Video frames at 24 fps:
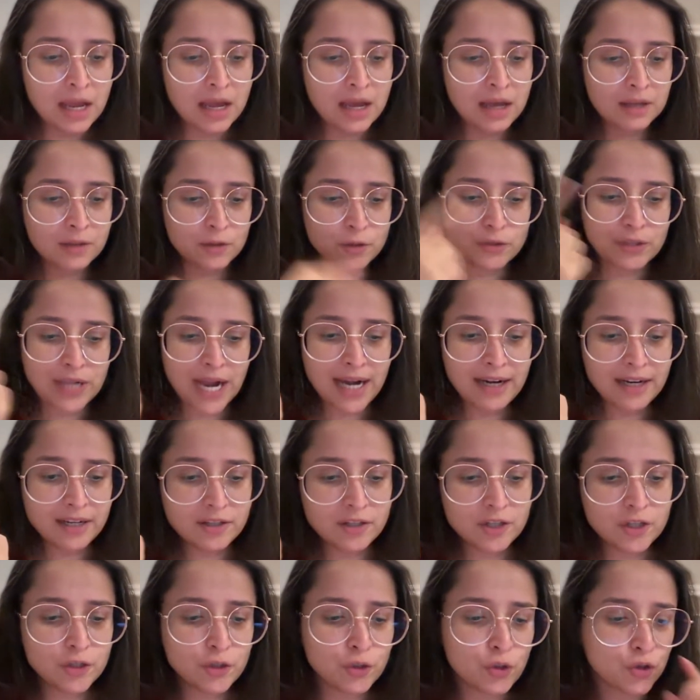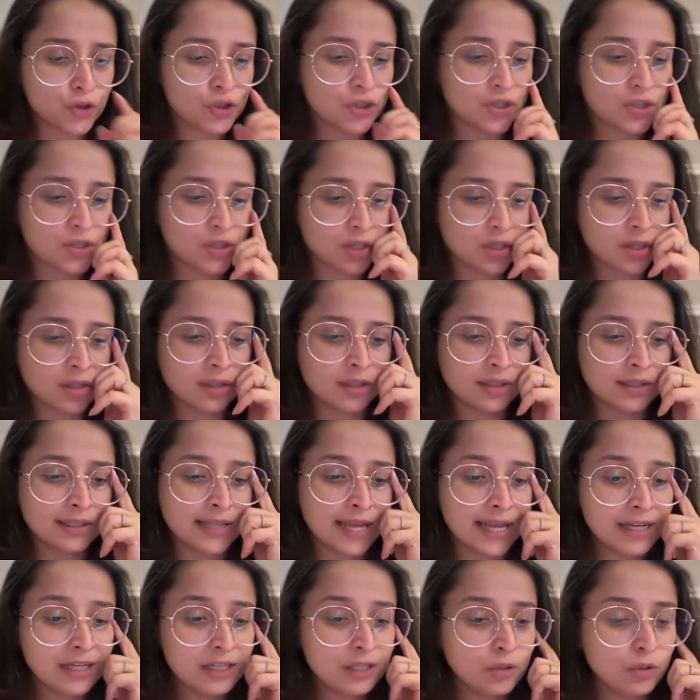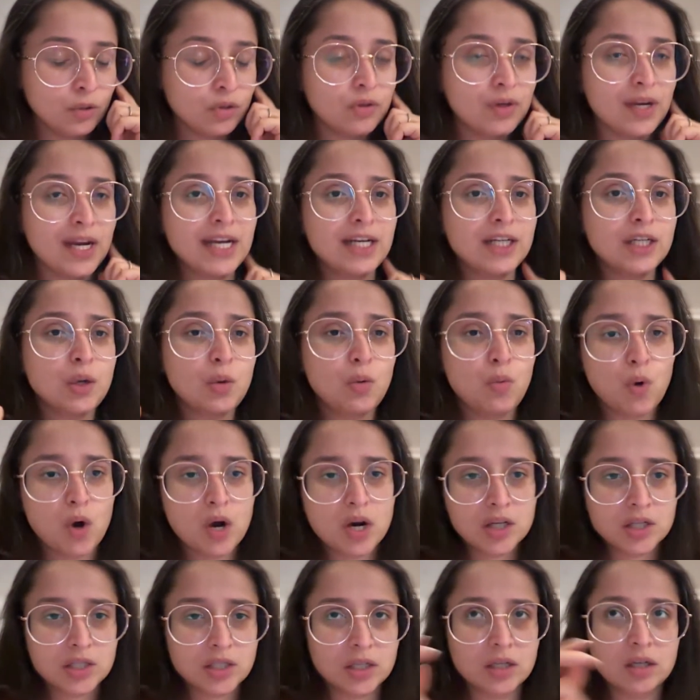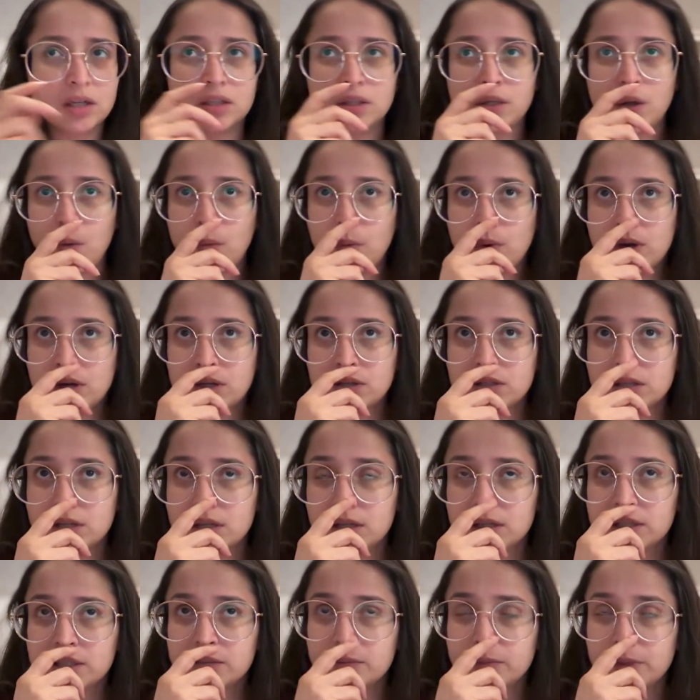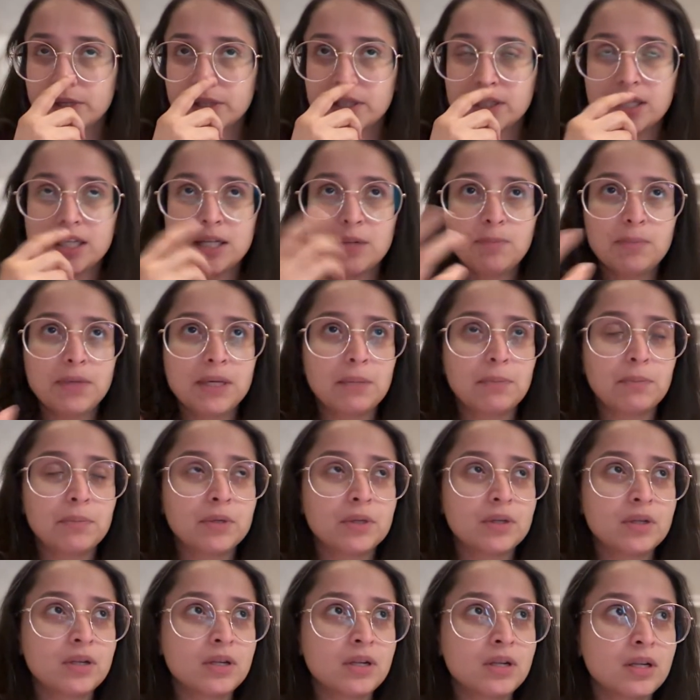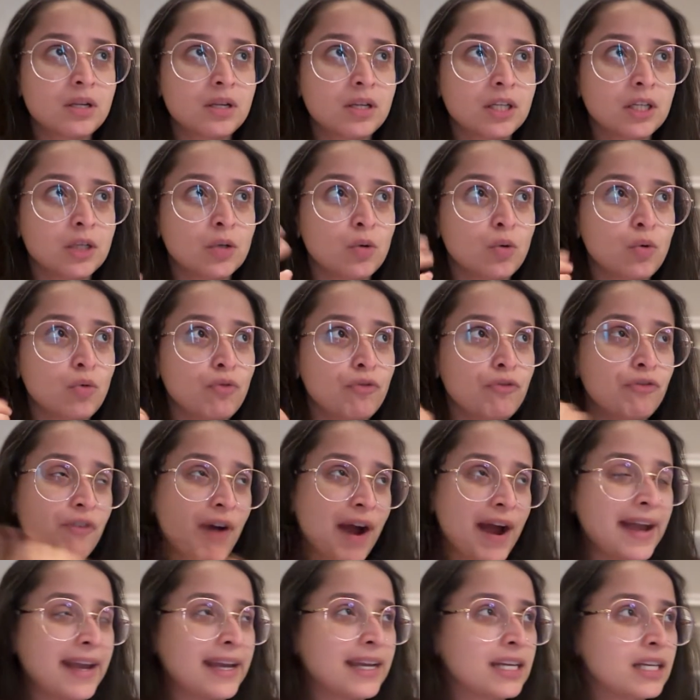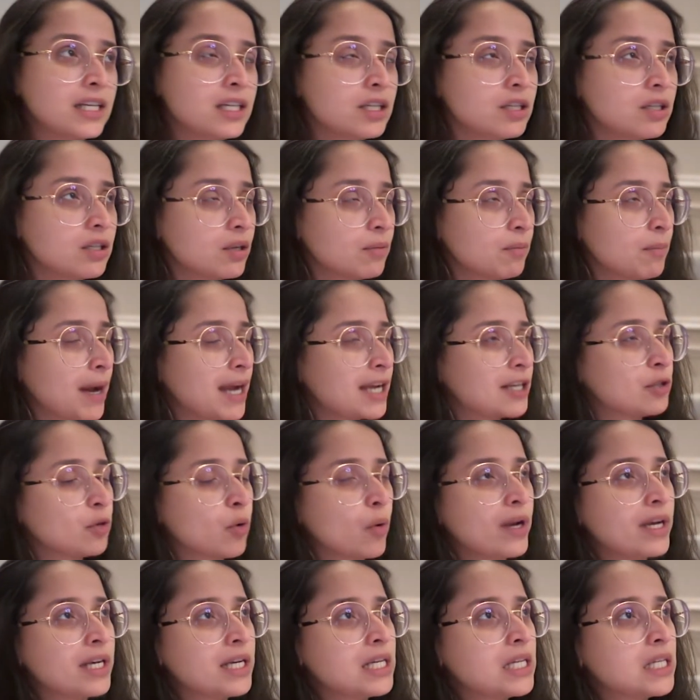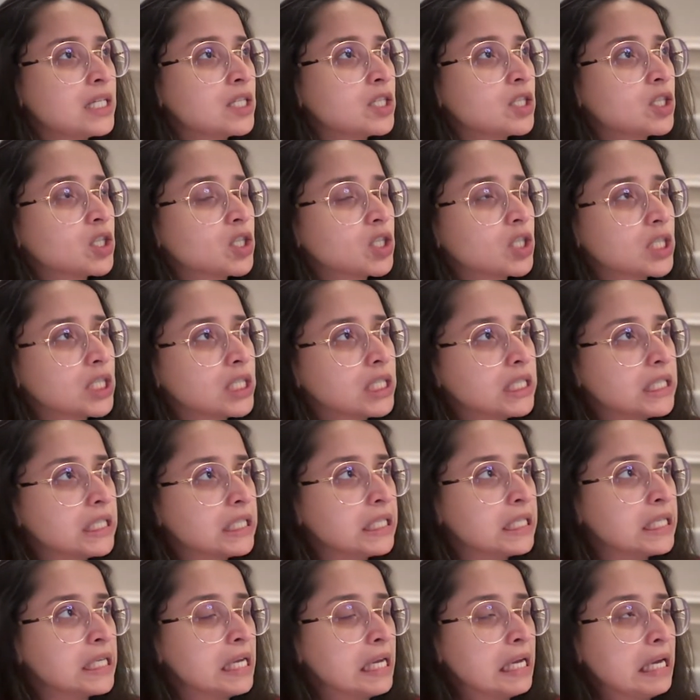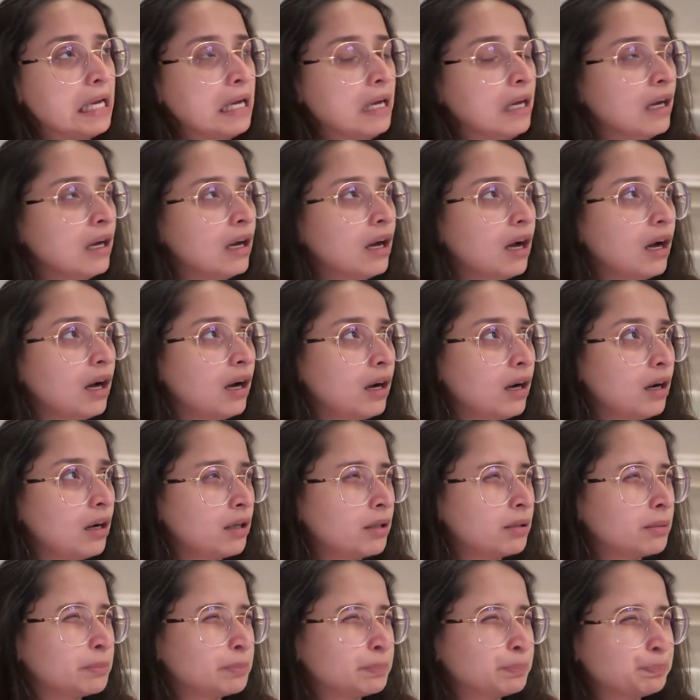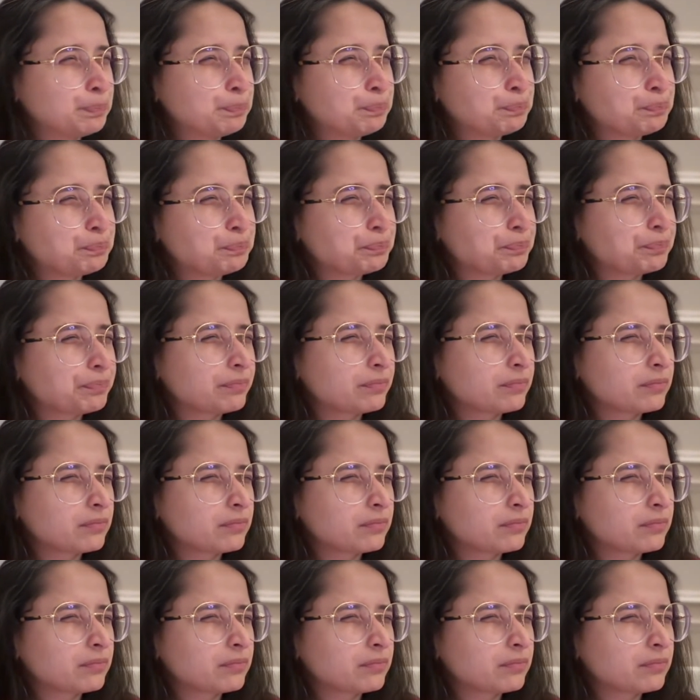So that is your social circle. Then you create your work circle. Your work circle is basically people you find by joining certain, um